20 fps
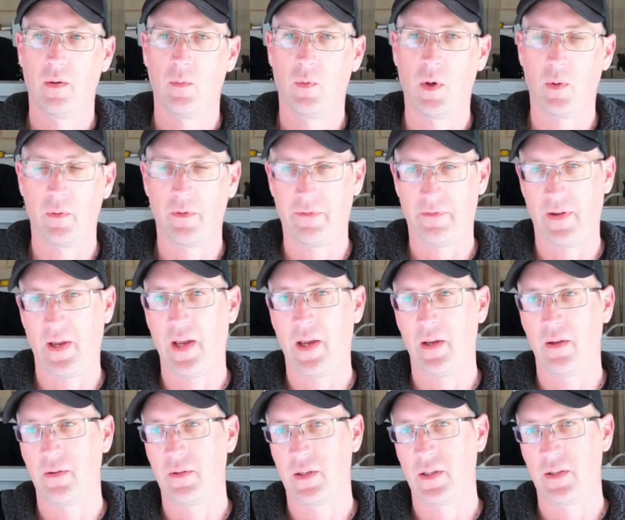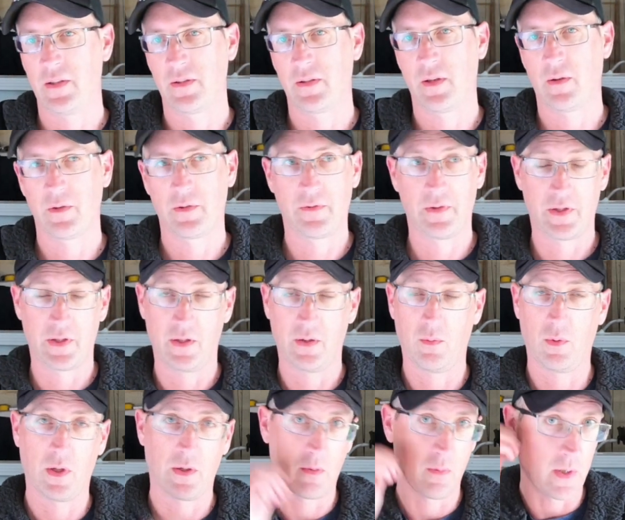what we found is i was fishing the
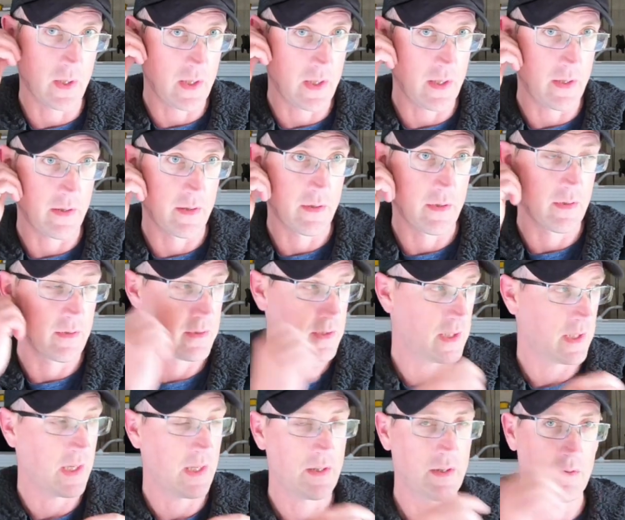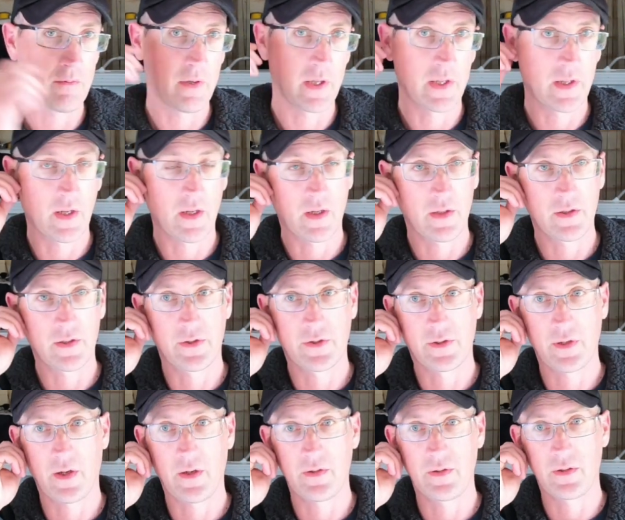120 you get the rig that I just
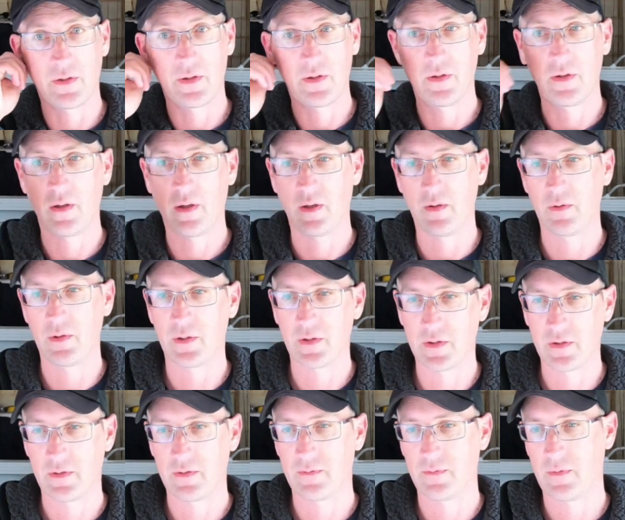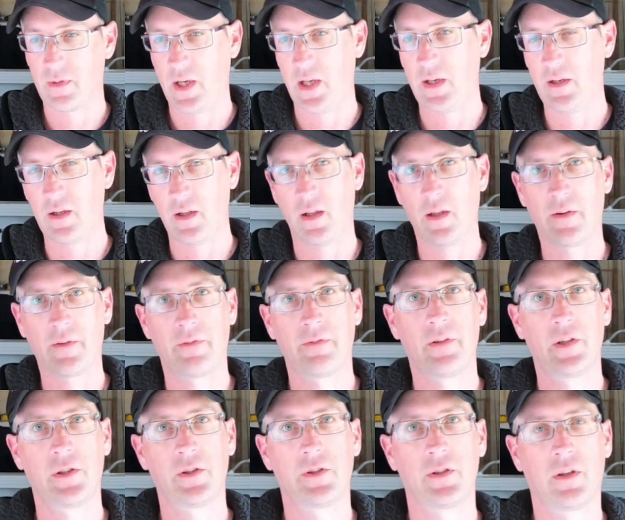showed you, I was hitting a lot of
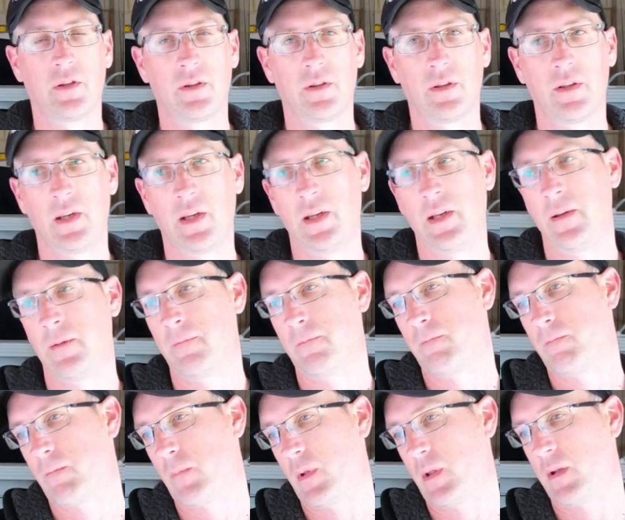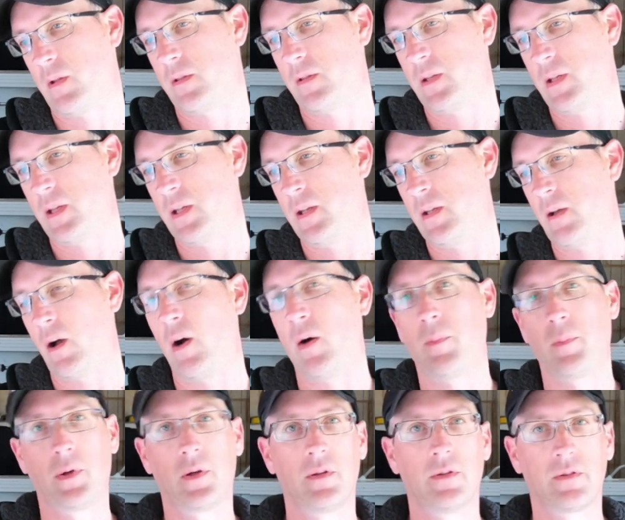fish on the on the
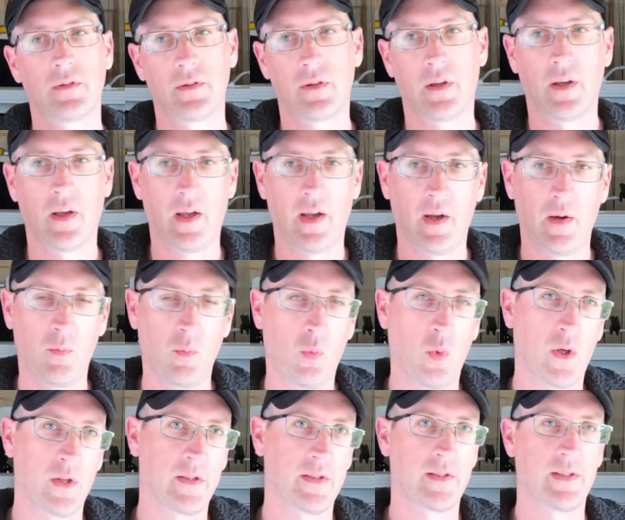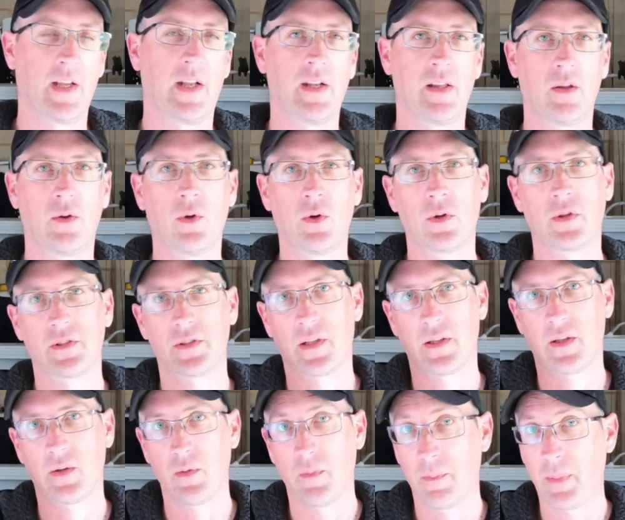hop and wasn't setting the hook so
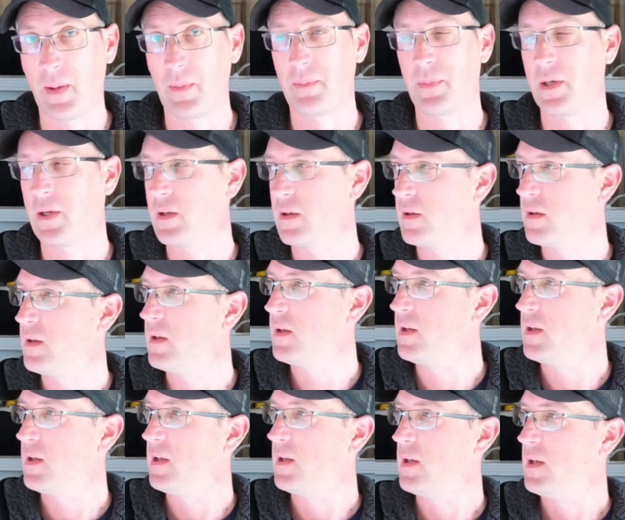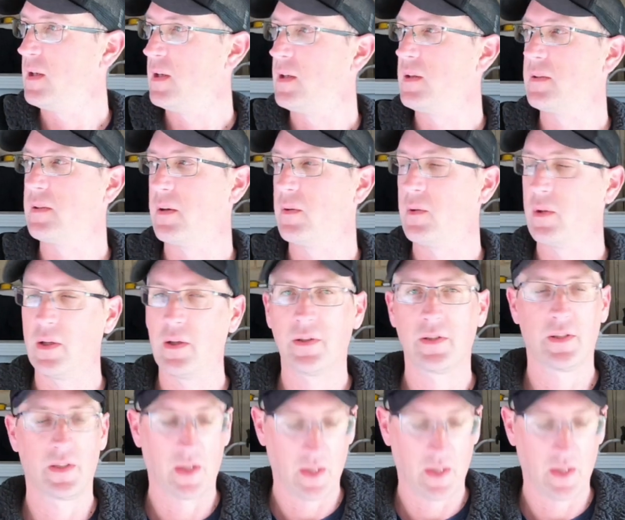they were bumping. So we were losing